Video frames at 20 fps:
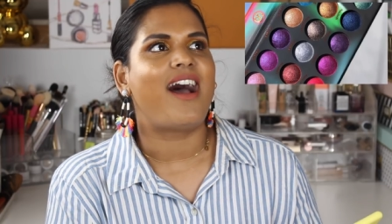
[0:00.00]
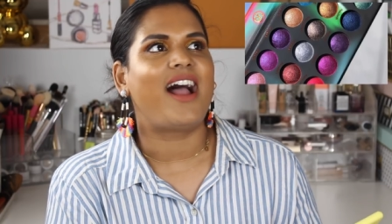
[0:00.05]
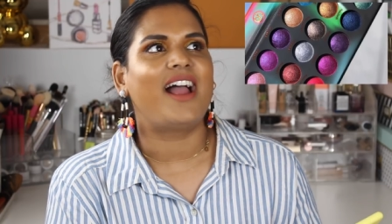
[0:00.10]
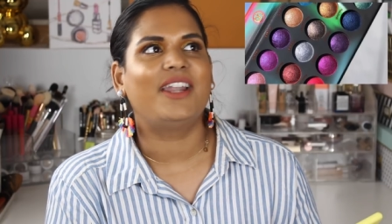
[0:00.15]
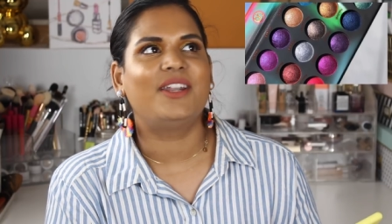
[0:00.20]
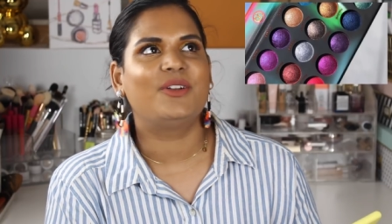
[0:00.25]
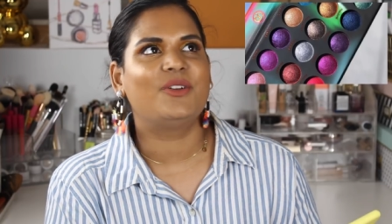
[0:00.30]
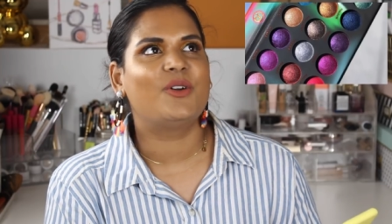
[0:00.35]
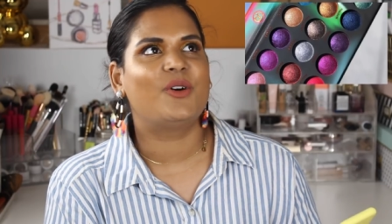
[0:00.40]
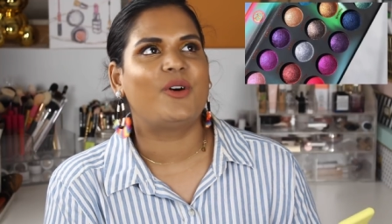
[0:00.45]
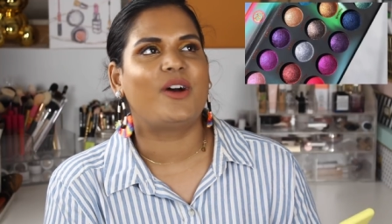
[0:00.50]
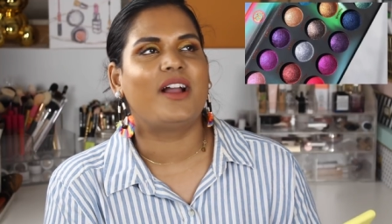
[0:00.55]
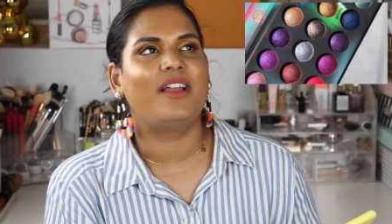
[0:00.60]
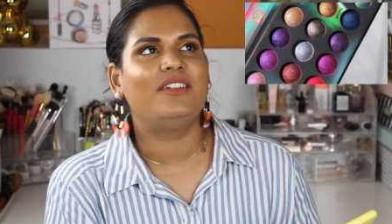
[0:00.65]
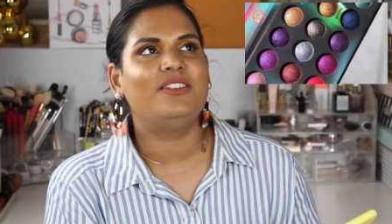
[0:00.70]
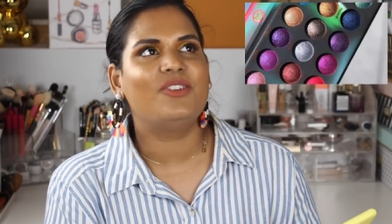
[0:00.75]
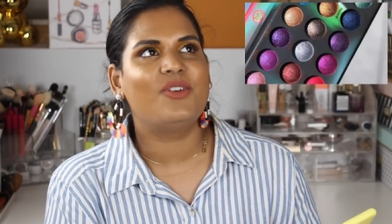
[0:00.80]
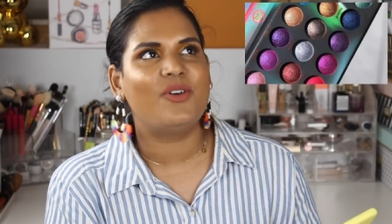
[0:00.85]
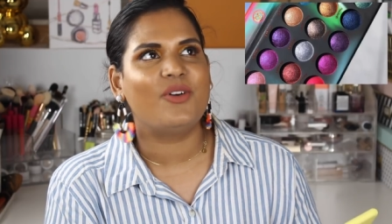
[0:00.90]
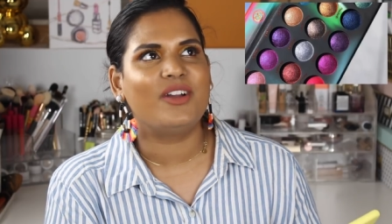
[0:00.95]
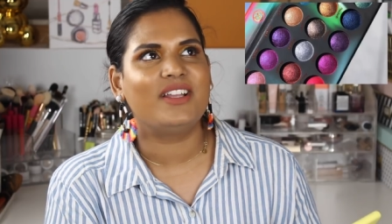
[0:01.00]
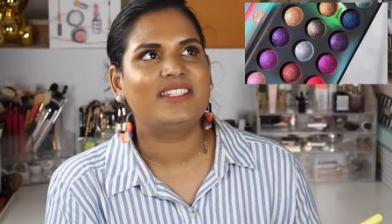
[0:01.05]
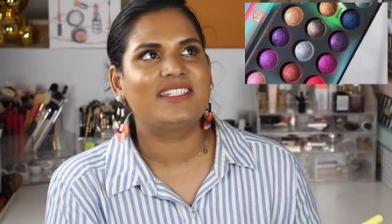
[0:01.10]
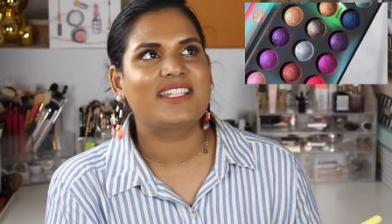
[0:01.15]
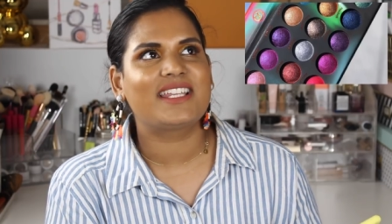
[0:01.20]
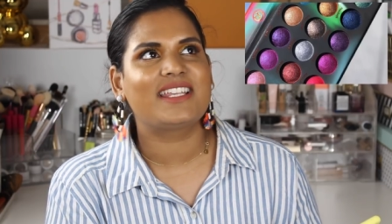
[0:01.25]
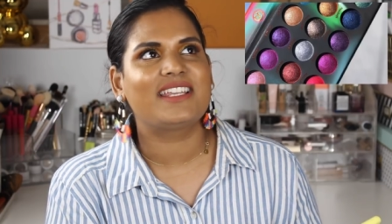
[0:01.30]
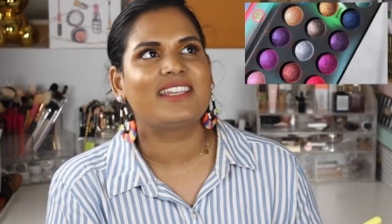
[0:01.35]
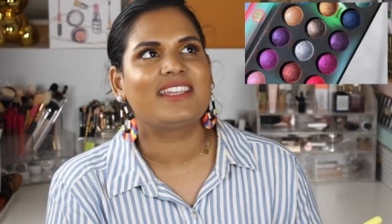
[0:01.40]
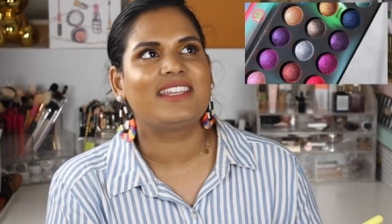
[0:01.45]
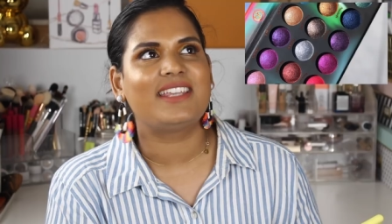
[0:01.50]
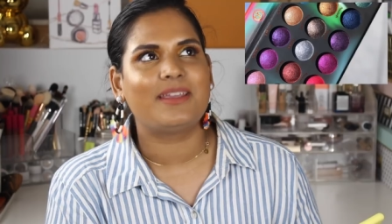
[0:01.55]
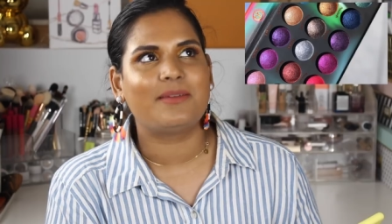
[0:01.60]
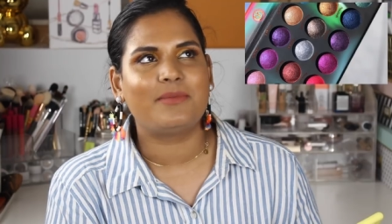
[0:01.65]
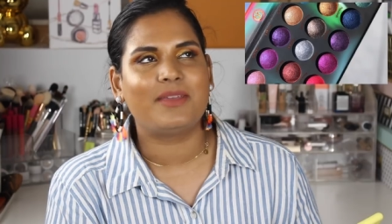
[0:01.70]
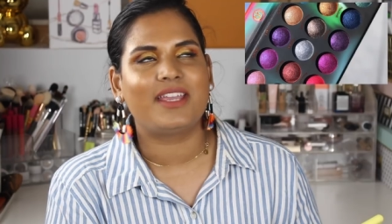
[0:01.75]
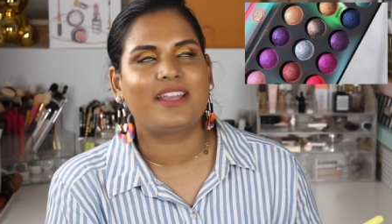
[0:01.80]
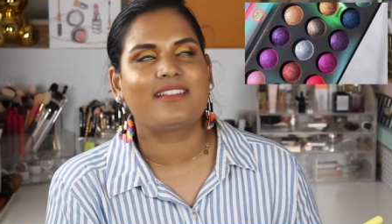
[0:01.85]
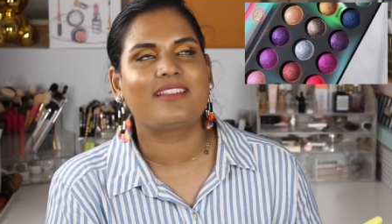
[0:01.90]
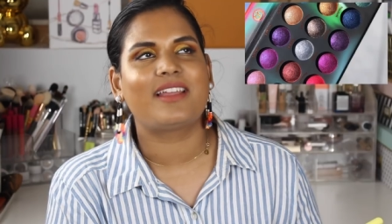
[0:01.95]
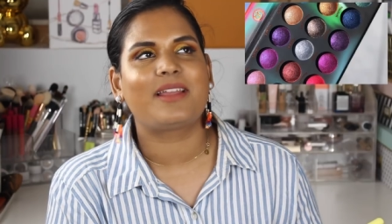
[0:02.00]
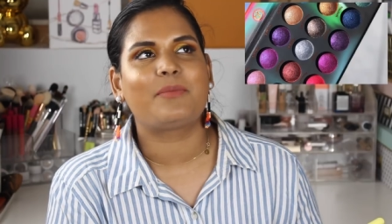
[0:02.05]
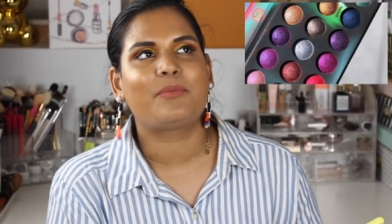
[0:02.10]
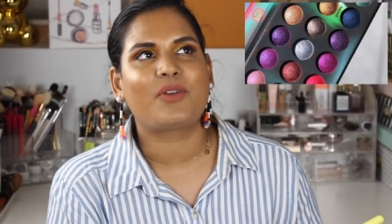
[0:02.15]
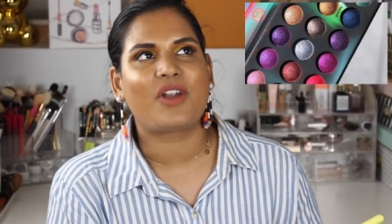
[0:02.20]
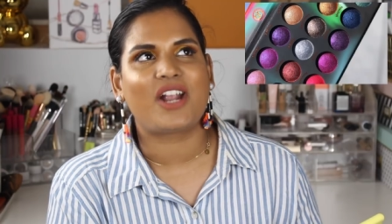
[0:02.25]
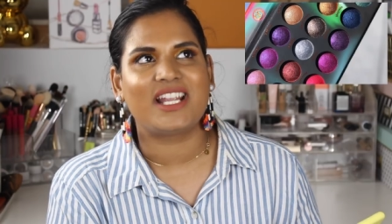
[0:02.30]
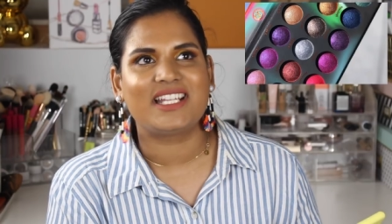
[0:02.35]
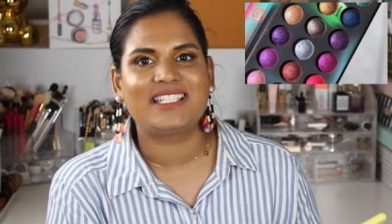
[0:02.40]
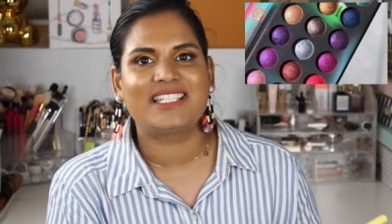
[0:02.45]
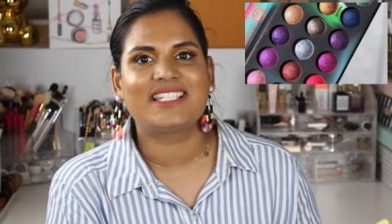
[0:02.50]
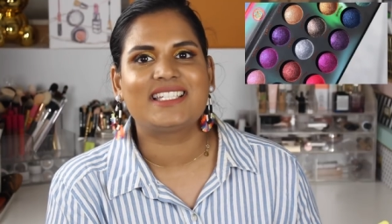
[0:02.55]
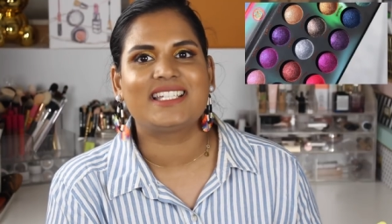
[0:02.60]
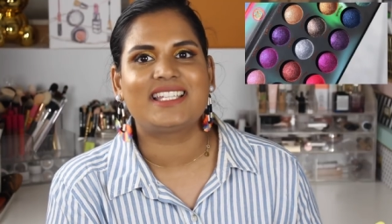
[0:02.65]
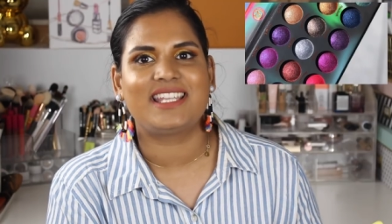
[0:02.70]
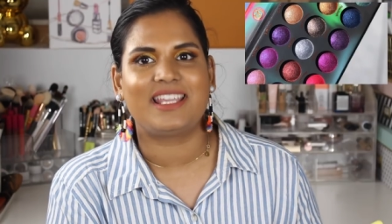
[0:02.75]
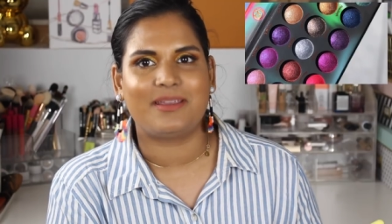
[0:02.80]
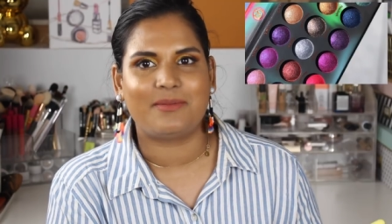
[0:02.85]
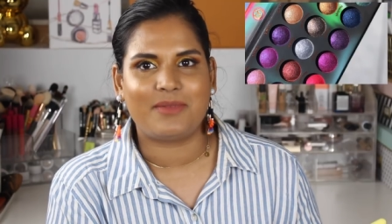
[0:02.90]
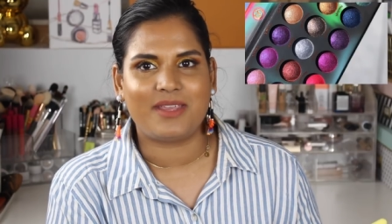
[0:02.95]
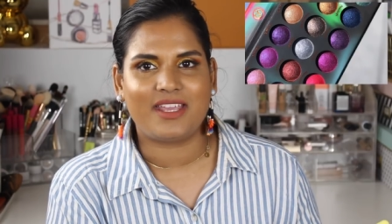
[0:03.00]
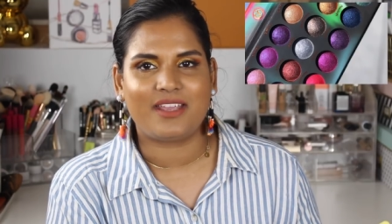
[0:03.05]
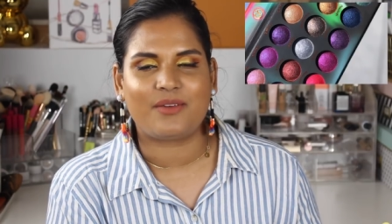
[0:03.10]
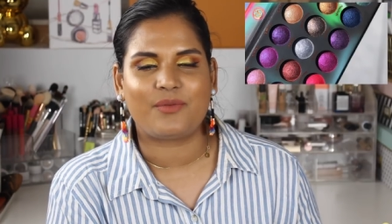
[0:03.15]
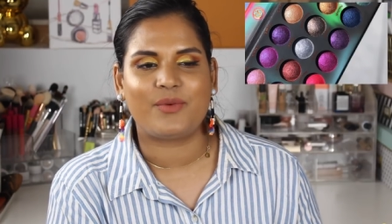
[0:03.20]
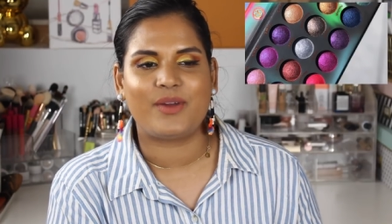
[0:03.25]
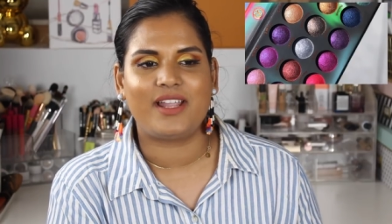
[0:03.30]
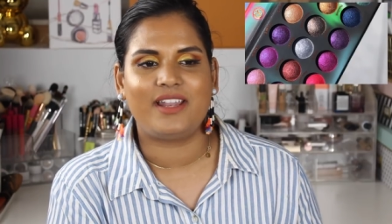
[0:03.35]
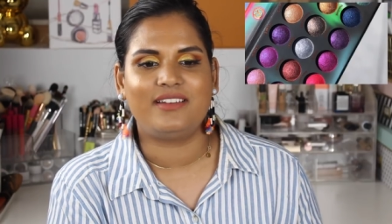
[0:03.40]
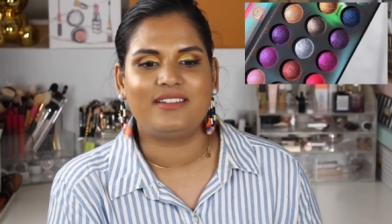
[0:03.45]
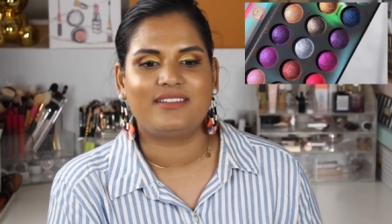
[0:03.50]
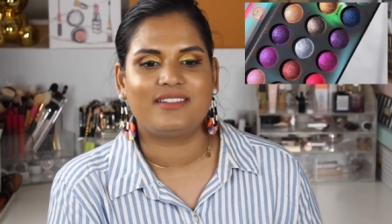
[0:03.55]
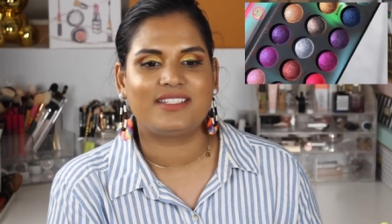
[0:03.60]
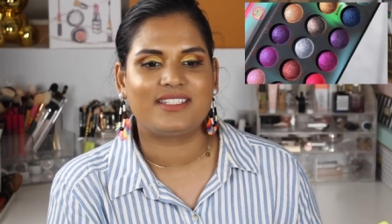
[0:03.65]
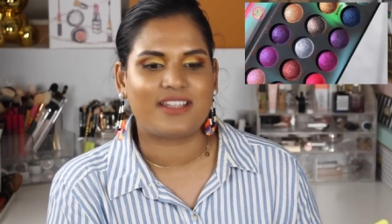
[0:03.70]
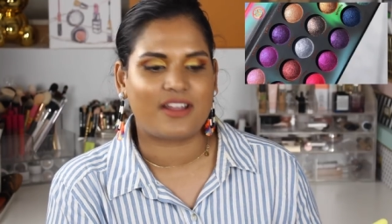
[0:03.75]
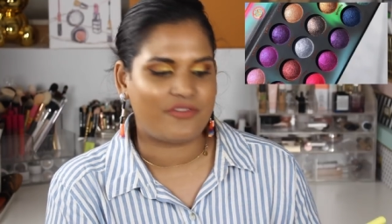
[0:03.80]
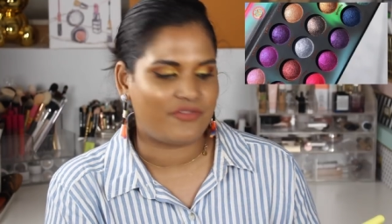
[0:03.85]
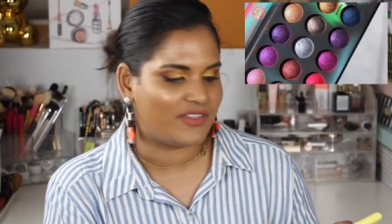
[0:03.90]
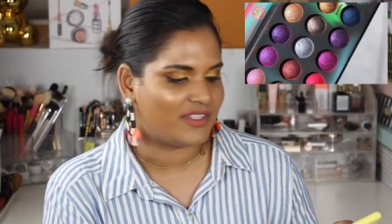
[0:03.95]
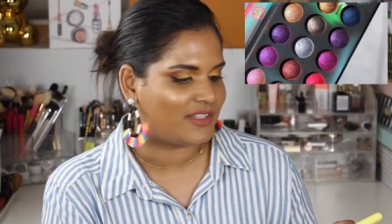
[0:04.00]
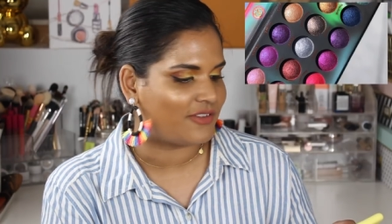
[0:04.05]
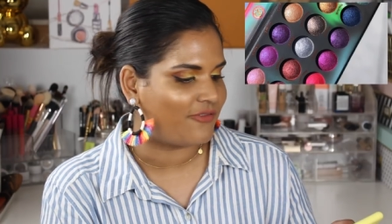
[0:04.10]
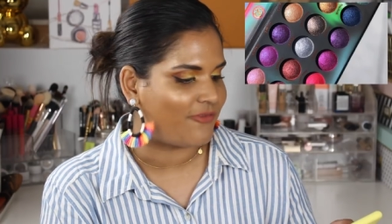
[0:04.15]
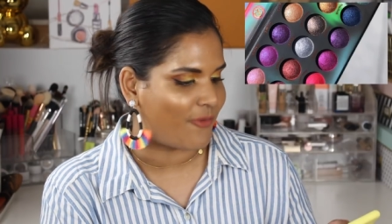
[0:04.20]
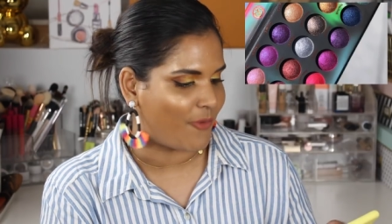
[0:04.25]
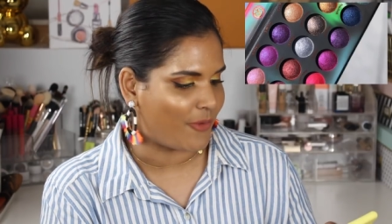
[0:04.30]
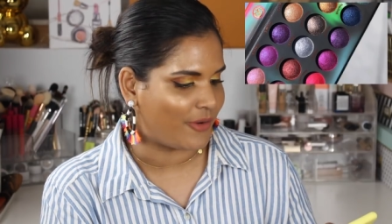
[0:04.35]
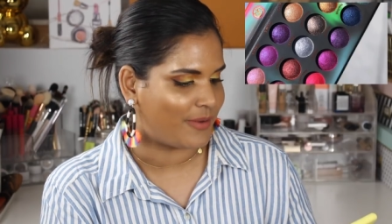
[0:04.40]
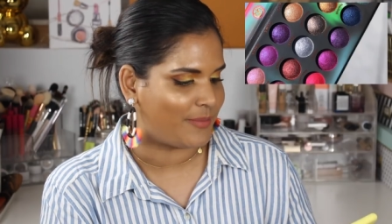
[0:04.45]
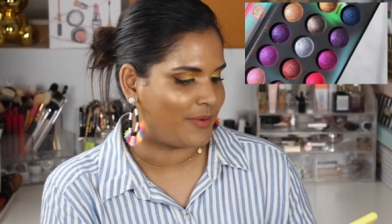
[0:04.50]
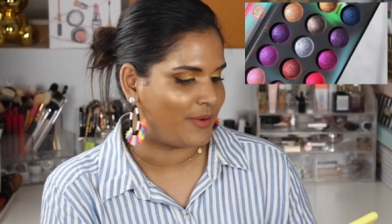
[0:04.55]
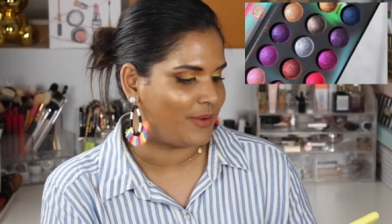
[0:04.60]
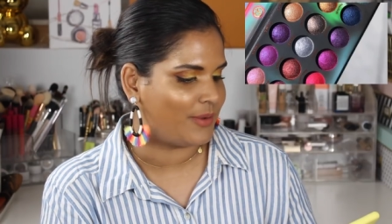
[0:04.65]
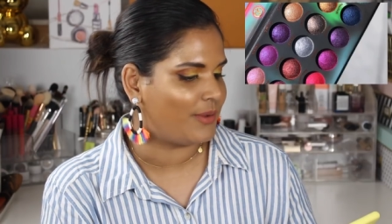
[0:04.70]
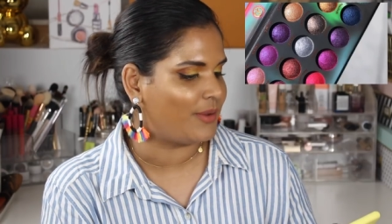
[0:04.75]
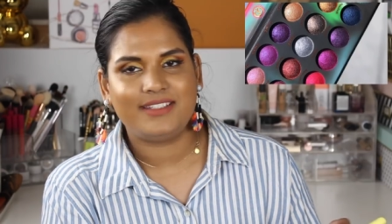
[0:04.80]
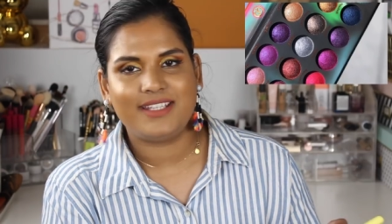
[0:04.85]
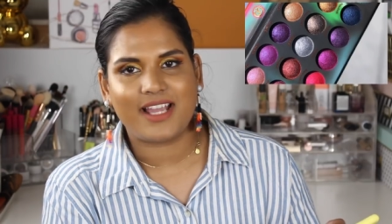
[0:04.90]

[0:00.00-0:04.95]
I don't know. I know it's like a gimmick, like price is a gimmick when stuff is affordable.